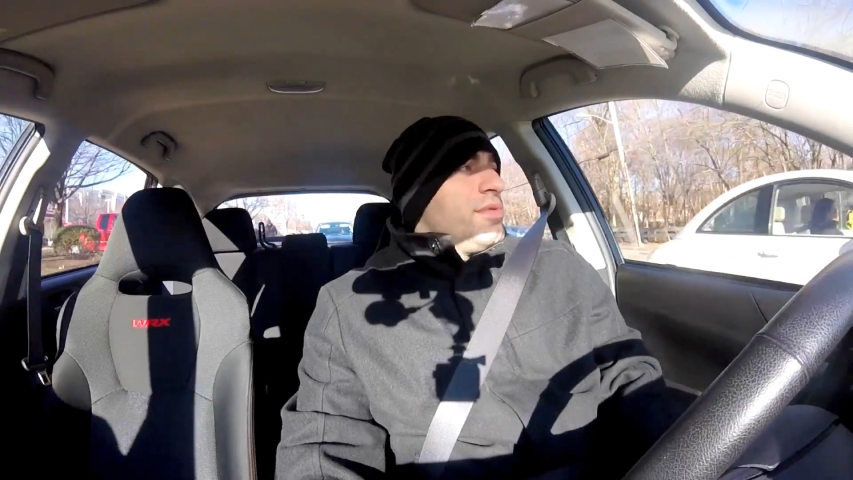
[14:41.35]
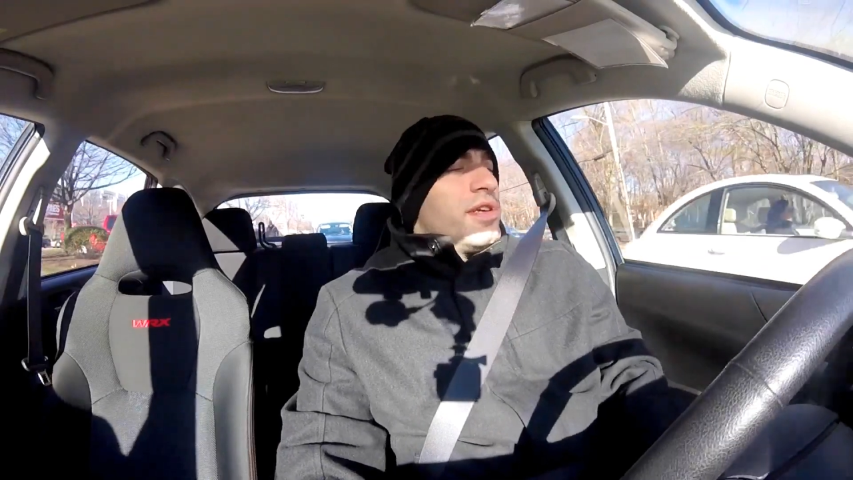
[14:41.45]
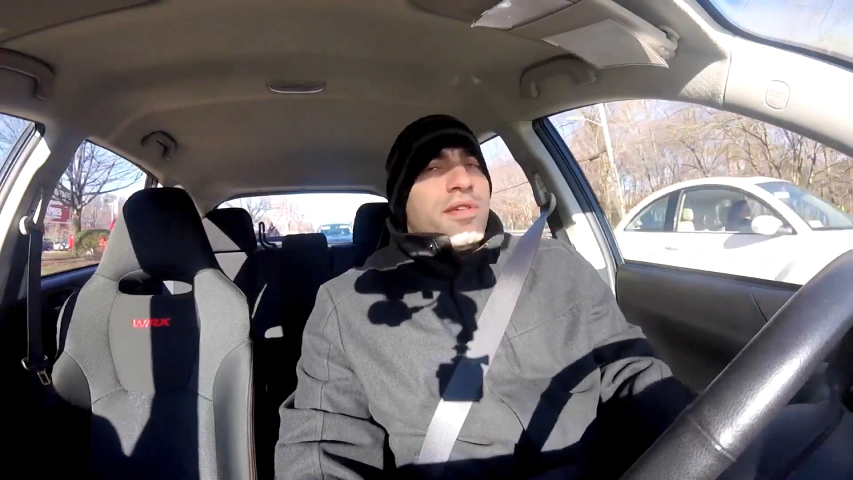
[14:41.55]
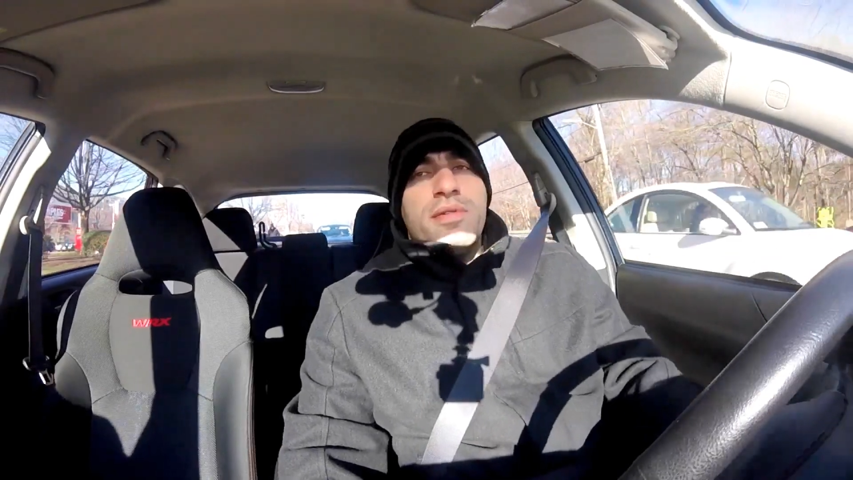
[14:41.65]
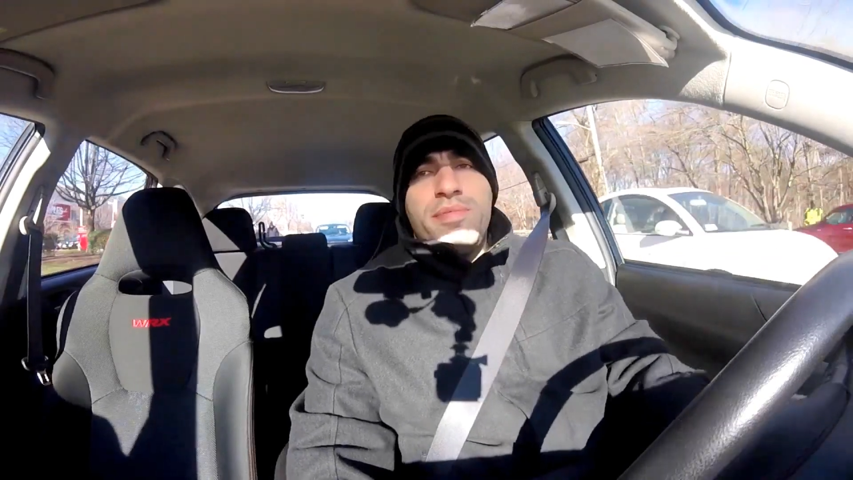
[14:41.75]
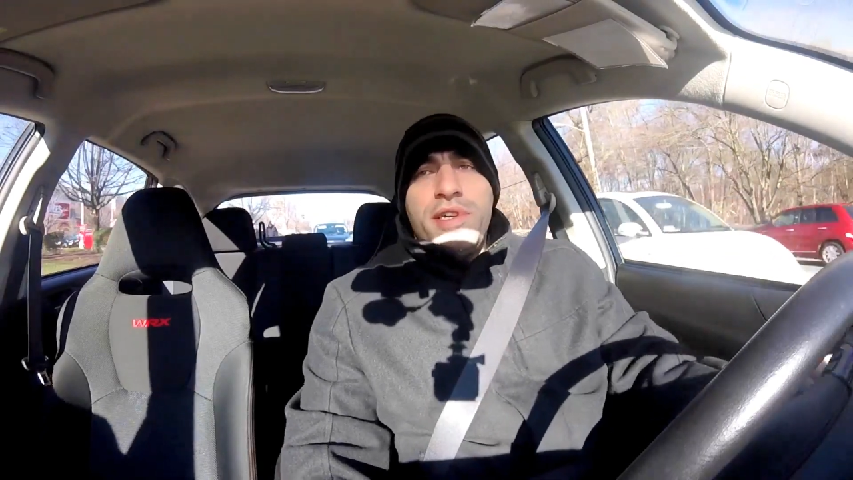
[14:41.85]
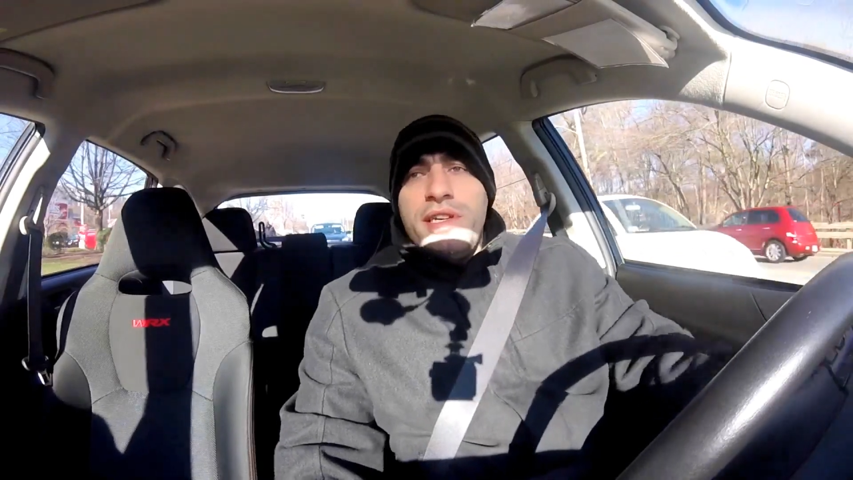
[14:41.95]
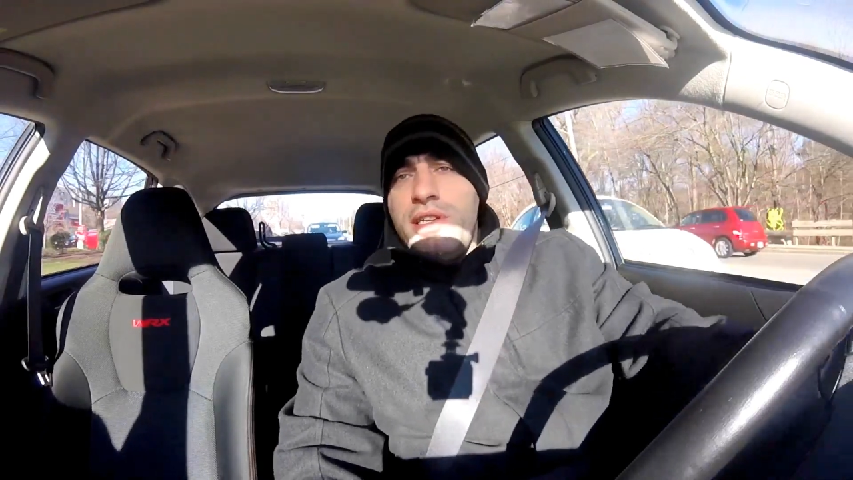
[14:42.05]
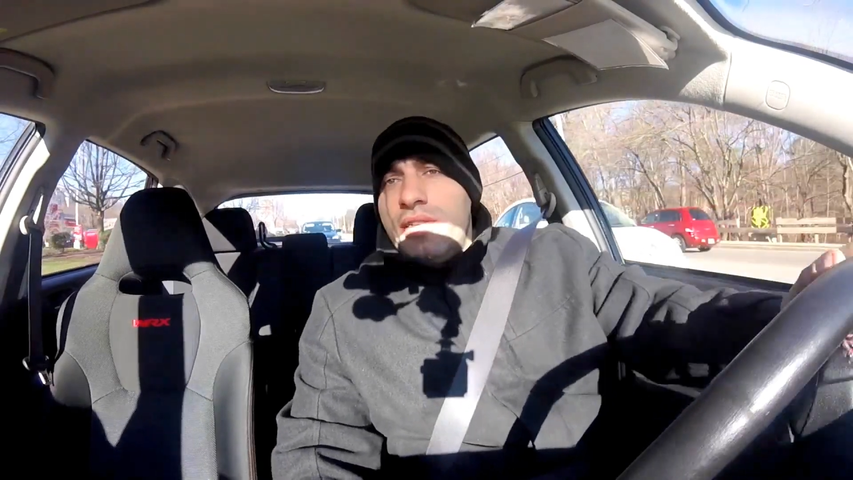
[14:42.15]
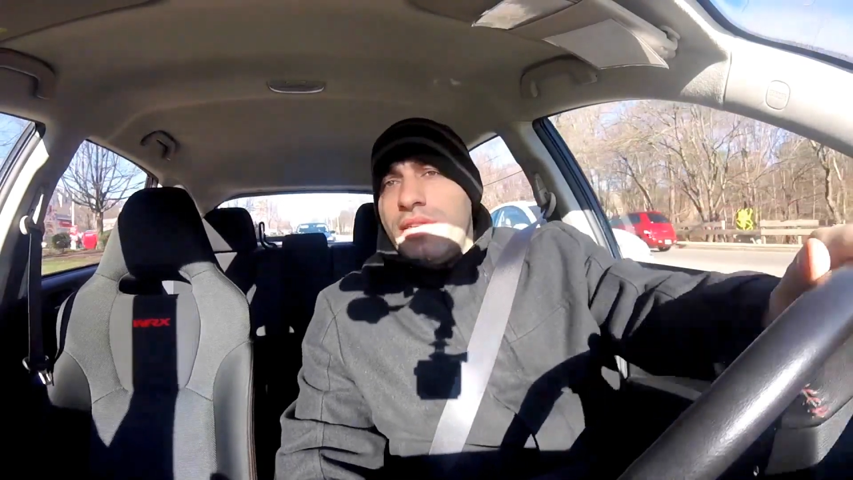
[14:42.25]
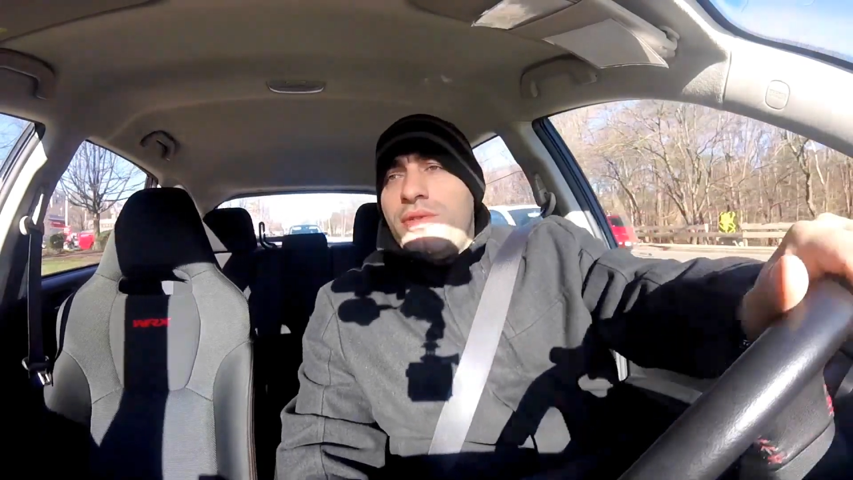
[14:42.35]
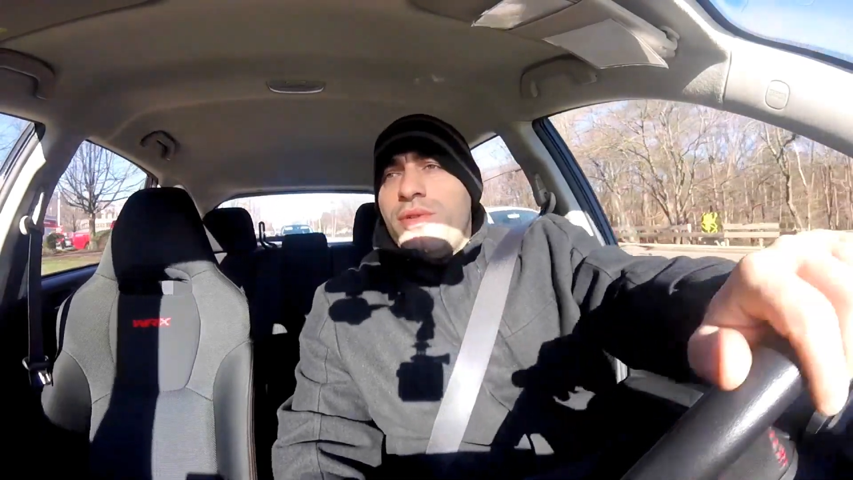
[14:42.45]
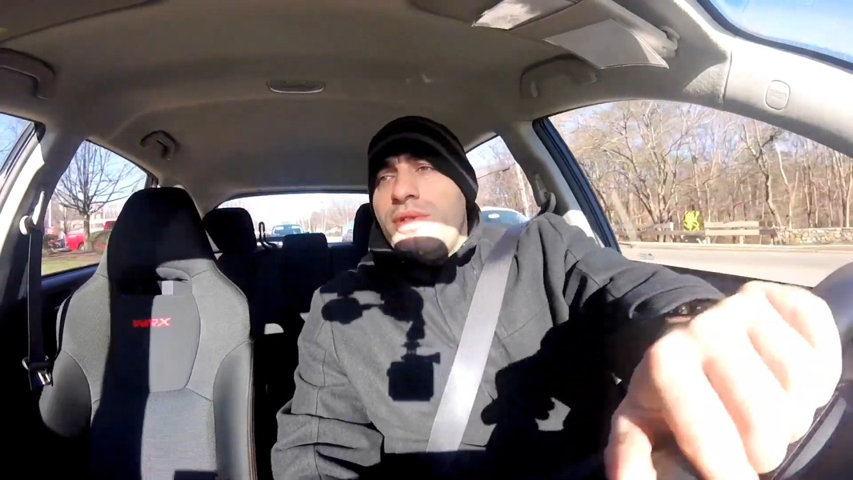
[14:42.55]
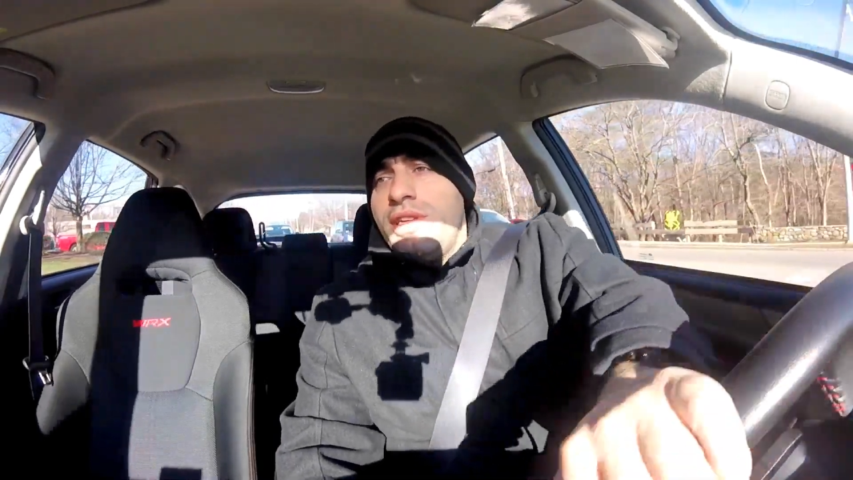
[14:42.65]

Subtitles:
pretty cool